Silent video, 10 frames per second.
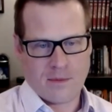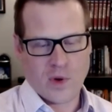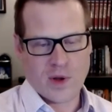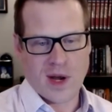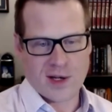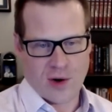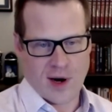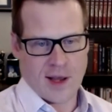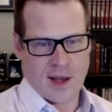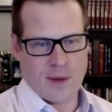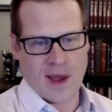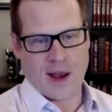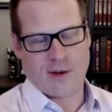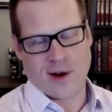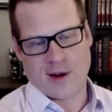with my training and my
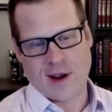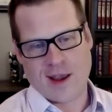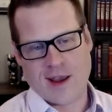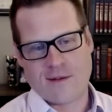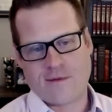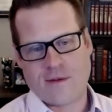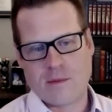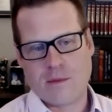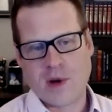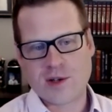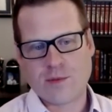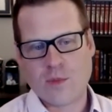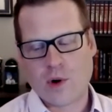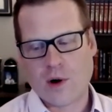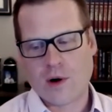background, I have much
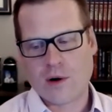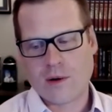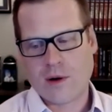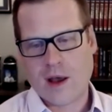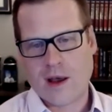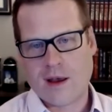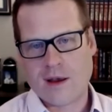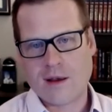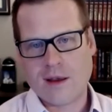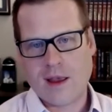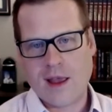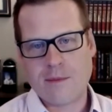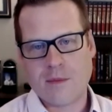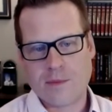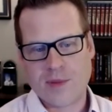more
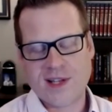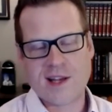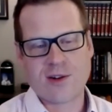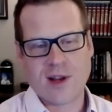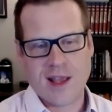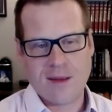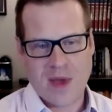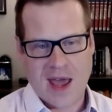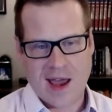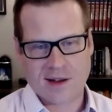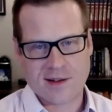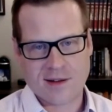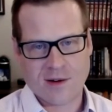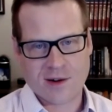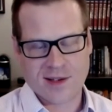potential to impact
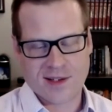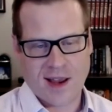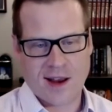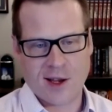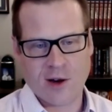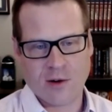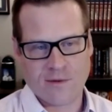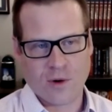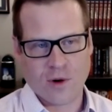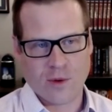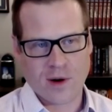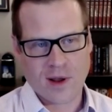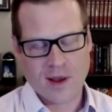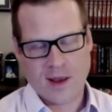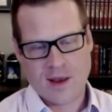our society going forward
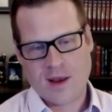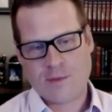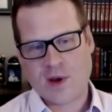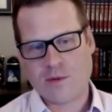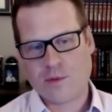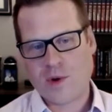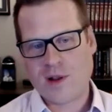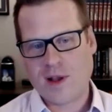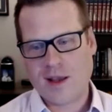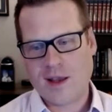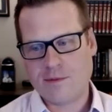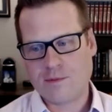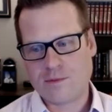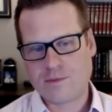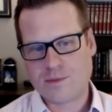by really
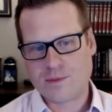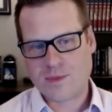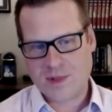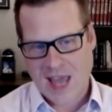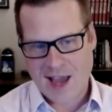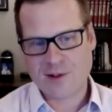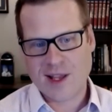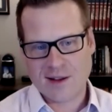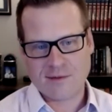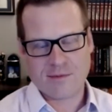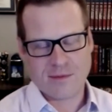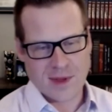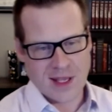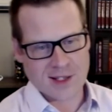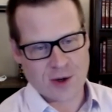tackling
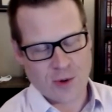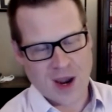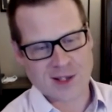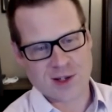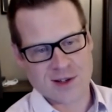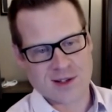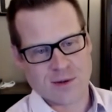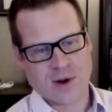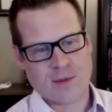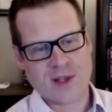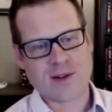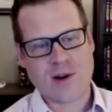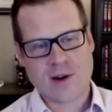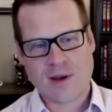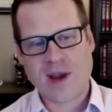these questions that we're going to be
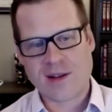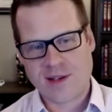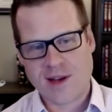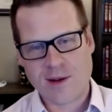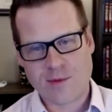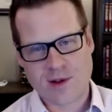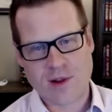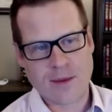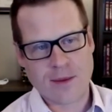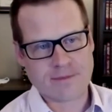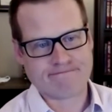talking about tonight with climate.